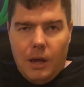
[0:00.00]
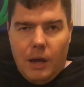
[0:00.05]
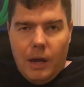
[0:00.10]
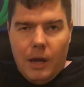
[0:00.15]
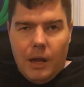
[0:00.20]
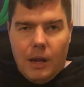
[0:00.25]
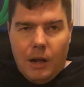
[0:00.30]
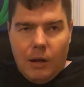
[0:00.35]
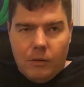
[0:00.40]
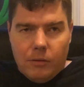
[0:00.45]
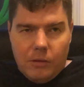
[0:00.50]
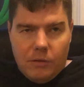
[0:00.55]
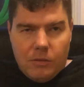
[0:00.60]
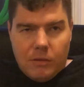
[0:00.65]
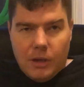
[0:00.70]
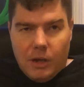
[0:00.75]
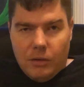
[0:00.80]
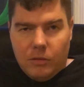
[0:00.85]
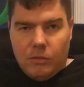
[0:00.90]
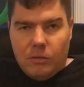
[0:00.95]
and I'll
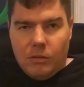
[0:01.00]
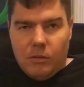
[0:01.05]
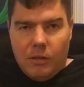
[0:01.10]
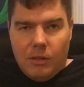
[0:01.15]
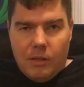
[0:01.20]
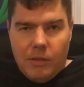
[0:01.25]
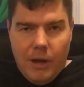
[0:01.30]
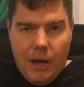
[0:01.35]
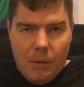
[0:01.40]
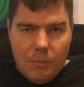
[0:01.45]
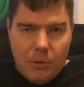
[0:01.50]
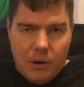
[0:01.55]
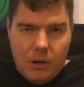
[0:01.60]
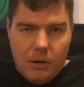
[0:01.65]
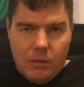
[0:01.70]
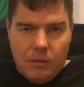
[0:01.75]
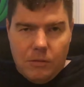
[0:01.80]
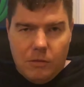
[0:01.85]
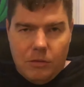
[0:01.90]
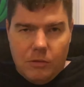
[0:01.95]
discuss that
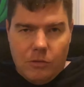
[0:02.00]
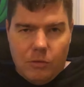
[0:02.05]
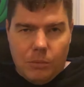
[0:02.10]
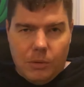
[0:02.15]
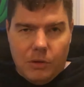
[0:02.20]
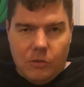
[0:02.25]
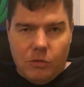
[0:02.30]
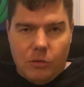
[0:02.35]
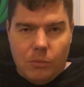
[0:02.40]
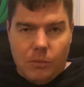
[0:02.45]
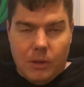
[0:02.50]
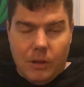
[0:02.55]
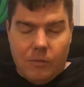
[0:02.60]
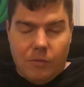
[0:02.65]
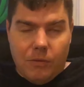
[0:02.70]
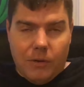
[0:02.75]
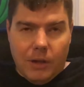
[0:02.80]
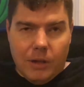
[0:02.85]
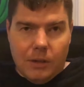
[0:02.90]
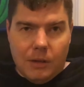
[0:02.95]
part of the situation when the
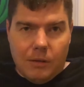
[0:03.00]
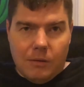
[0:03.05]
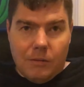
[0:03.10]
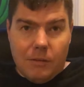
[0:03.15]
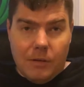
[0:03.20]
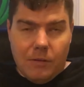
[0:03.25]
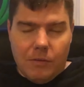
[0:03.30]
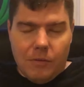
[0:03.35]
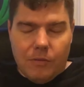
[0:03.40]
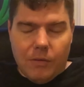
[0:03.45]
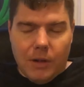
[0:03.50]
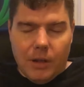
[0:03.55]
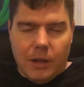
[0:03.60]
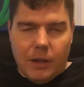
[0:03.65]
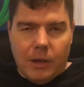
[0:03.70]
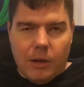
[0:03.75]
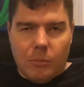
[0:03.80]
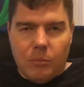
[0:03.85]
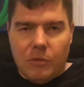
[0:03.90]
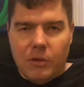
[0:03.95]
TV
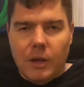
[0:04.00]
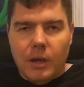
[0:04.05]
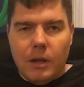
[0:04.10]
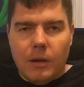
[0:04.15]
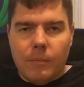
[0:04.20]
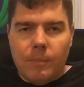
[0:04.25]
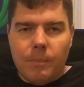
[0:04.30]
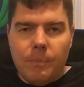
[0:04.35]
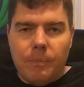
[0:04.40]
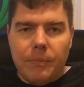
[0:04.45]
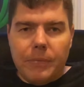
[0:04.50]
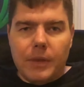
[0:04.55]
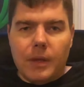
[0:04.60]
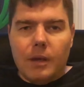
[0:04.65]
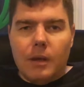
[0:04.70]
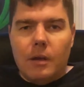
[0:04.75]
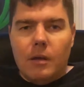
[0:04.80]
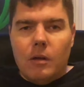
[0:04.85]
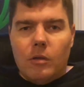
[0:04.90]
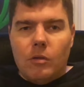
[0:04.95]
finally comes in.
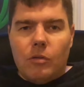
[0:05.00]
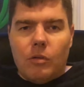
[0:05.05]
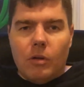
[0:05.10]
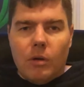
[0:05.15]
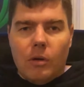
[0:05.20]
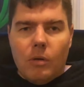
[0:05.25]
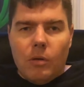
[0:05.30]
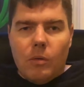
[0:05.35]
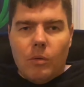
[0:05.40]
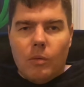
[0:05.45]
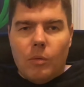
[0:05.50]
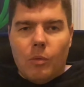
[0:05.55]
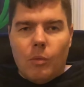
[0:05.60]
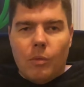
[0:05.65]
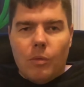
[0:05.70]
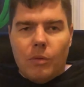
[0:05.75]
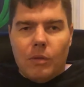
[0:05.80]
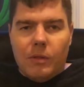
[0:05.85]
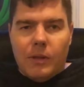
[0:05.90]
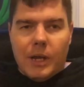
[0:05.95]
So
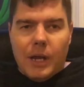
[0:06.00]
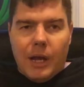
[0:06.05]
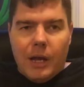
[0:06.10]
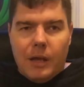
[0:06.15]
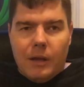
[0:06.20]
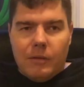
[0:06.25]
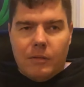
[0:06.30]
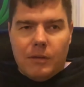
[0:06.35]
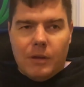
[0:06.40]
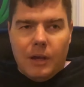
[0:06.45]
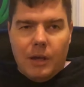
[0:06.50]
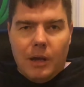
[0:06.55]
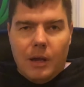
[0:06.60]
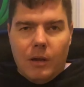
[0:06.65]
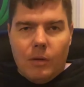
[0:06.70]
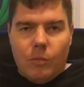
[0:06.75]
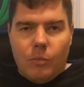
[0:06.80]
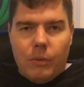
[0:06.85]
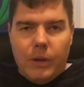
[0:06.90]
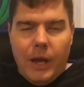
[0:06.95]
the guy
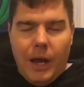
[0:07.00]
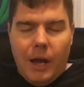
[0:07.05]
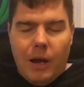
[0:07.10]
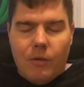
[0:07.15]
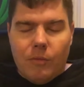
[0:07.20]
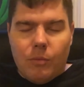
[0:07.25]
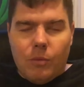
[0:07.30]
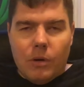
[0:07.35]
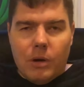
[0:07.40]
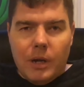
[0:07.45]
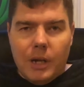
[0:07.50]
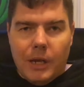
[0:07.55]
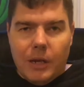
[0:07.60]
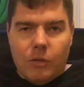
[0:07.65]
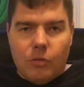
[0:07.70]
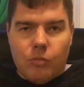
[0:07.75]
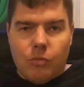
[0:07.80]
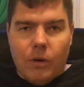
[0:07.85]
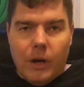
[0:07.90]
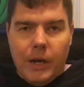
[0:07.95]
said, we have one,
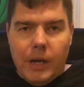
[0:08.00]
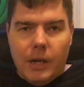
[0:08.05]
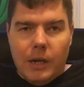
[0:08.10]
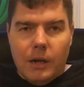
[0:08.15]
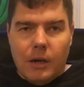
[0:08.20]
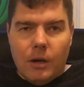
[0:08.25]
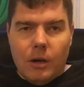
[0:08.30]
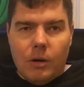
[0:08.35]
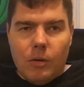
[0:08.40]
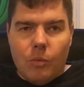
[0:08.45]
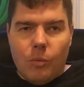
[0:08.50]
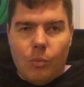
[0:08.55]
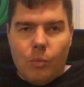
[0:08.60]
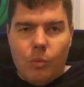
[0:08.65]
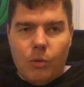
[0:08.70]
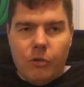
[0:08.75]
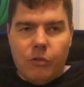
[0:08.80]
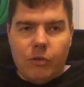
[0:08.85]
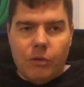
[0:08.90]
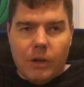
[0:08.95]
it's right here,
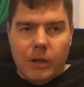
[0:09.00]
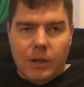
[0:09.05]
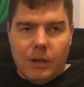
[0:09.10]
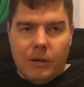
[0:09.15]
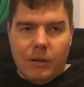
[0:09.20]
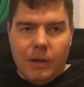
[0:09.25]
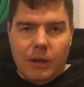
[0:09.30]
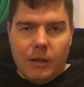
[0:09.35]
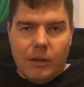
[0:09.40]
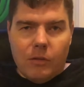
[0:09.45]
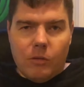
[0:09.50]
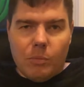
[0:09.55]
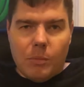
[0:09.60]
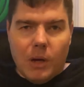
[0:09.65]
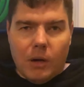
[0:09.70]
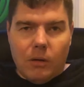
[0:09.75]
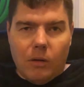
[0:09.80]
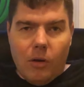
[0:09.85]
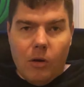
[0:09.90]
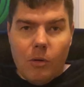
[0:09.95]
would you like to take this
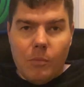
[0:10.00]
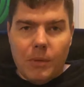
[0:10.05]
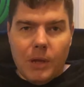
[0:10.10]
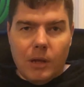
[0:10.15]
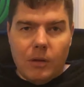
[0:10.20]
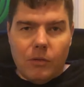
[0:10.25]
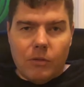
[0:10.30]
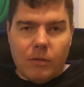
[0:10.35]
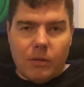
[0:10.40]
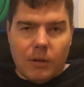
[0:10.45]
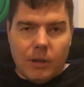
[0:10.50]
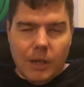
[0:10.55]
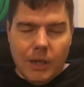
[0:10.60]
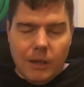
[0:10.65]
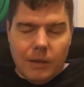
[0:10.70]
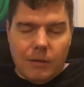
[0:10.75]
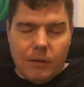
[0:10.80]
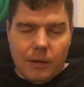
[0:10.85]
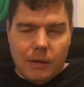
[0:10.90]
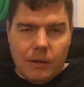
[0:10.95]
model home that you
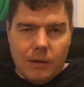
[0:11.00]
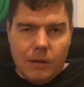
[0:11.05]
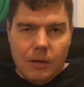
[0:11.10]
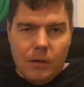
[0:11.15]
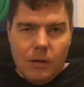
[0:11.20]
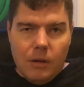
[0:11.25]
selected?